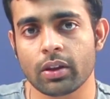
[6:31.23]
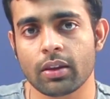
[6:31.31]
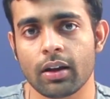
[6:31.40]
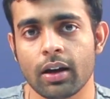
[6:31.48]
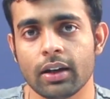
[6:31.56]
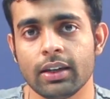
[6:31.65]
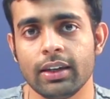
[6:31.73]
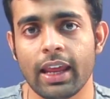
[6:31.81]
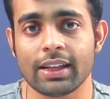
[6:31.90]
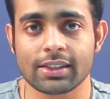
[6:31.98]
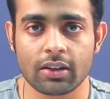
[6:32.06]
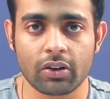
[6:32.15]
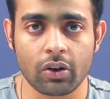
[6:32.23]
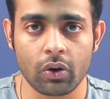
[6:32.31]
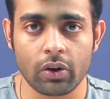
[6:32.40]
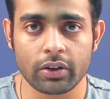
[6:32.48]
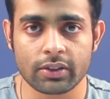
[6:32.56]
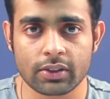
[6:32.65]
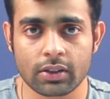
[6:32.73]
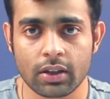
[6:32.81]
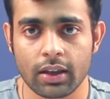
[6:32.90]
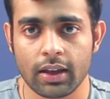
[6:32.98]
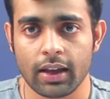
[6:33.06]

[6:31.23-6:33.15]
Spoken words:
with tensor cores,